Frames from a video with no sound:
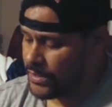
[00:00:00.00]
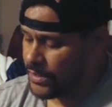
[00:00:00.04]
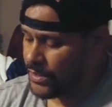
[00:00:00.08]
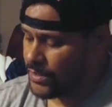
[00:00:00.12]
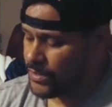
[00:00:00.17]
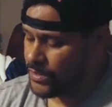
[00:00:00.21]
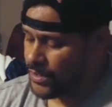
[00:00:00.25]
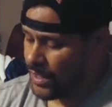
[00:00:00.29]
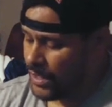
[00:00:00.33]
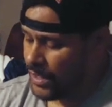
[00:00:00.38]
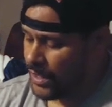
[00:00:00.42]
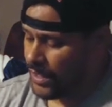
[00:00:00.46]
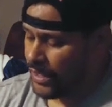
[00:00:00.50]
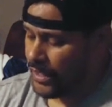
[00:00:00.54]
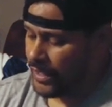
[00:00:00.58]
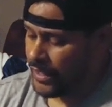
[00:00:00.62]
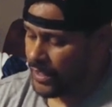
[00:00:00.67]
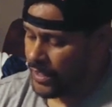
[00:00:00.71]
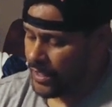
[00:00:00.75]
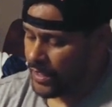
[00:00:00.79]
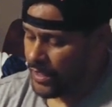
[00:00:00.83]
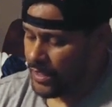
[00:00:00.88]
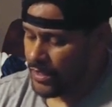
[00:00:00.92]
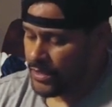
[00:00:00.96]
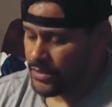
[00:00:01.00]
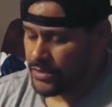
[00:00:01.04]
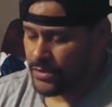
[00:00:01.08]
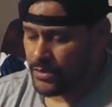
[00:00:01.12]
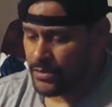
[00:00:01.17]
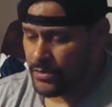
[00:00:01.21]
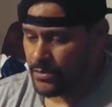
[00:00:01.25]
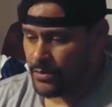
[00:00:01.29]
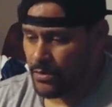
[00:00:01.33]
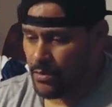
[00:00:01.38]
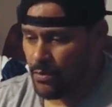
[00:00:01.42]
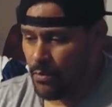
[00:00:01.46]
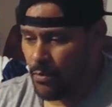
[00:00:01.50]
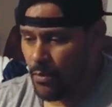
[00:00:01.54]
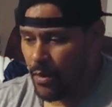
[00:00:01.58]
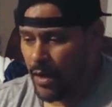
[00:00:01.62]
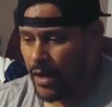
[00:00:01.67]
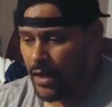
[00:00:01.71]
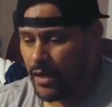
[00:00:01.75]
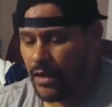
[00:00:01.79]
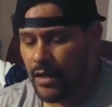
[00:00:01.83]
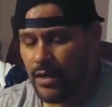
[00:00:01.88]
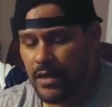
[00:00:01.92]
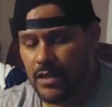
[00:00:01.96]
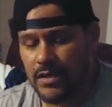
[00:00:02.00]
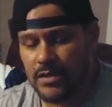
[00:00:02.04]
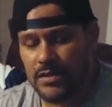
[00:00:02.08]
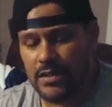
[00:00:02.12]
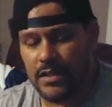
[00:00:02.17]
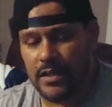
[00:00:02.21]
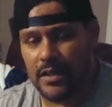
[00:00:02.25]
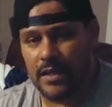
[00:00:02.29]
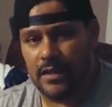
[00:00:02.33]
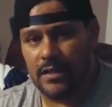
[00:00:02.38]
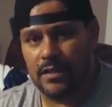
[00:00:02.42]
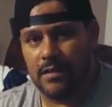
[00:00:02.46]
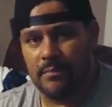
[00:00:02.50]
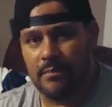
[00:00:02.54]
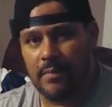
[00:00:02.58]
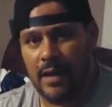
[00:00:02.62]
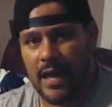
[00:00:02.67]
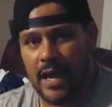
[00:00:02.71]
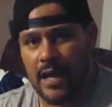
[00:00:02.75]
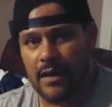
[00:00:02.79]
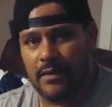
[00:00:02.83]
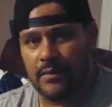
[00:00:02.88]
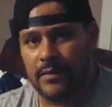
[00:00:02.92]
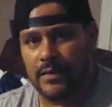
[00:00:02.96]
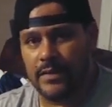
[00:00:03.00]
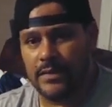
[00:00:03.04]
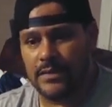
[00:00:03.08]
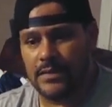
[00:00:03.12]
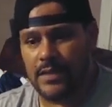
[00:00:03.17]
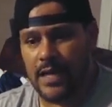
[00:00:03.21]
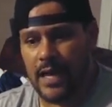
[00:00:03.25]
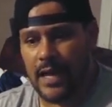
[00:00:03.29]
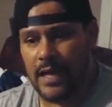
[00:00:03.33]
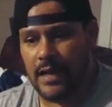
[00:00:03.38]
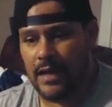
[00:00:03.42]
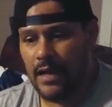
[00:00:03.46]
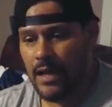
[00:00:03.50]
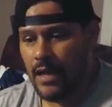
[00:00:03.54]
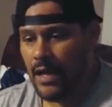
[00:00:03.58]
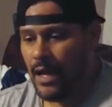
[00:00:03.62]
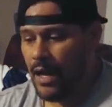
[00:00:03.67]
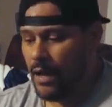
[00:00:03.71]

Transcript: and there's a link to where to get the batteries at.